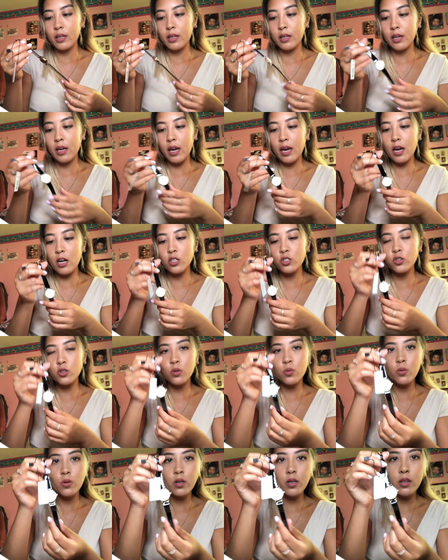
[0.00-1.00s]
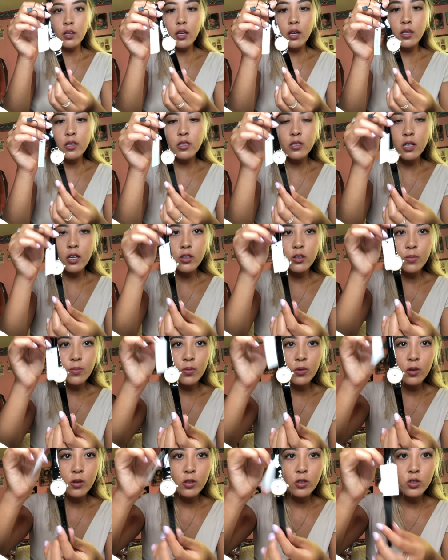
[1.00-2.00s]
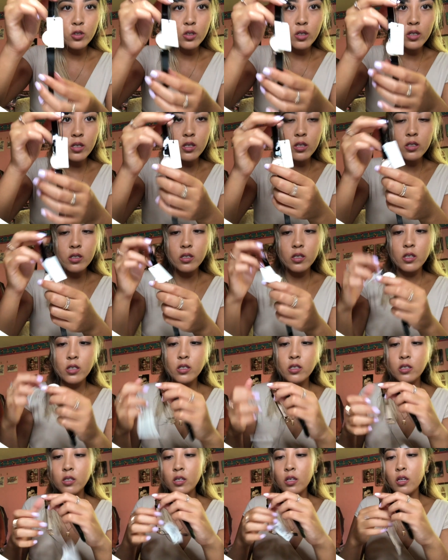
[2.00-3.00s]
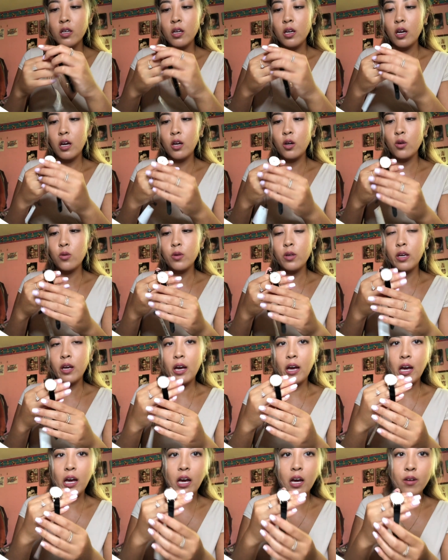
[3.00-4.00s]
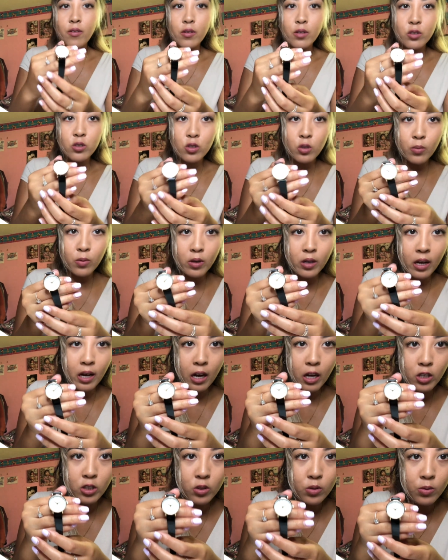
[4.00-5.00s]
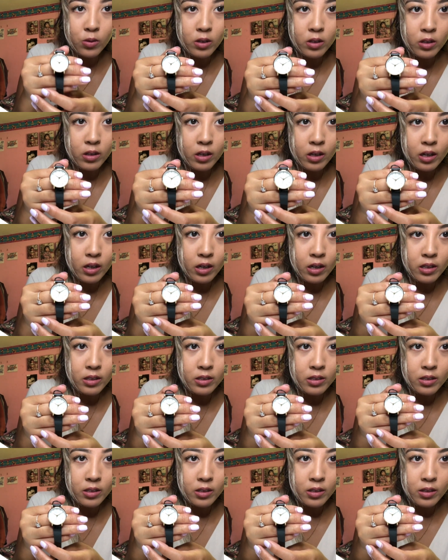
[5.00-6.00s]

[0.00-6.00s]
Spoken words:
casual one that I decided to purchase since I don't really have a super casual one yet.